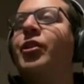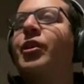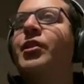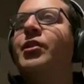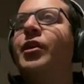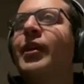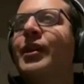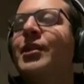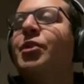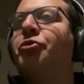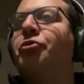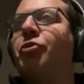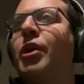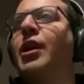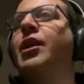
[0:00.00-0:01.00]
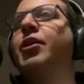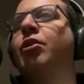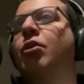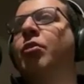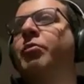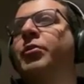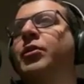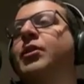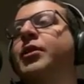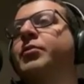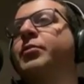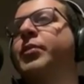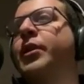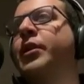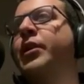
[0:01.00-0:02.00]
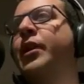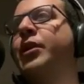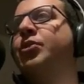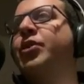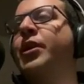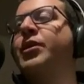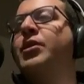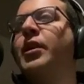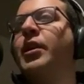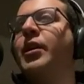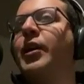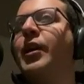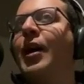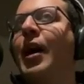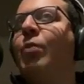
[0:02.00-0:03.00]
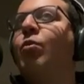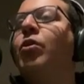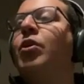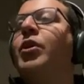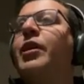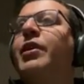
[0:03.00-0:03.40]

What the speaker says: It's a really a robot that it injects, and I will not